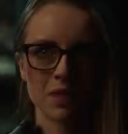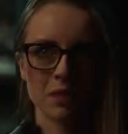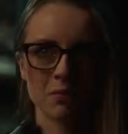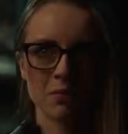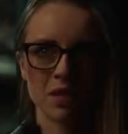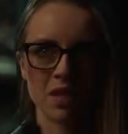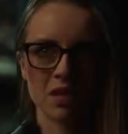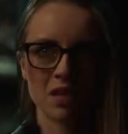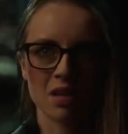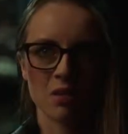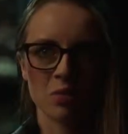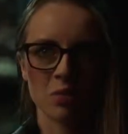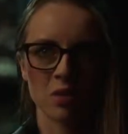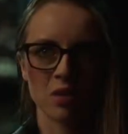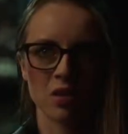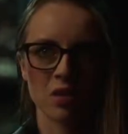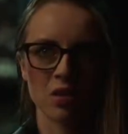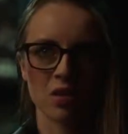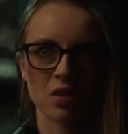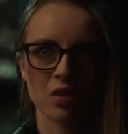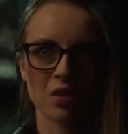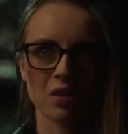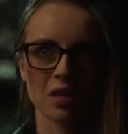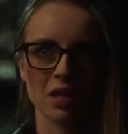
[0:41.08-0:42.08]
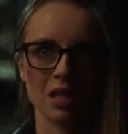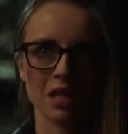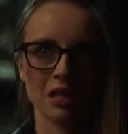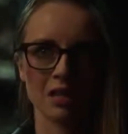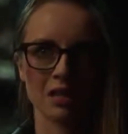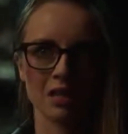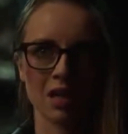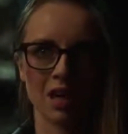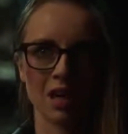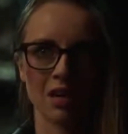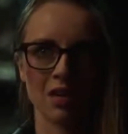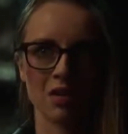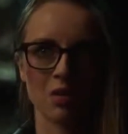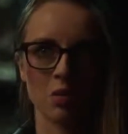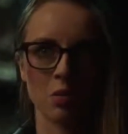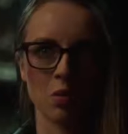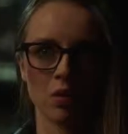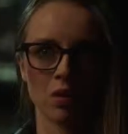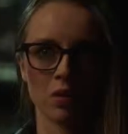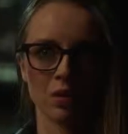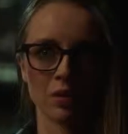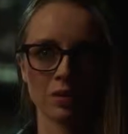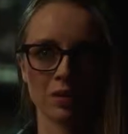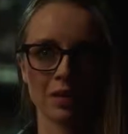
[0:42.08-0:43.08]
Something that will hurt the entire
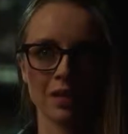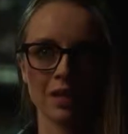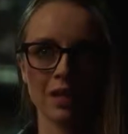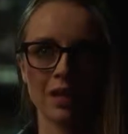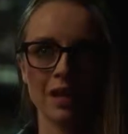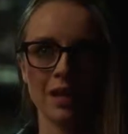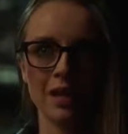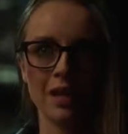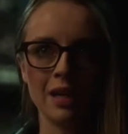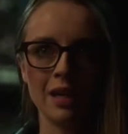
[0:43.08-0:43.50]
world.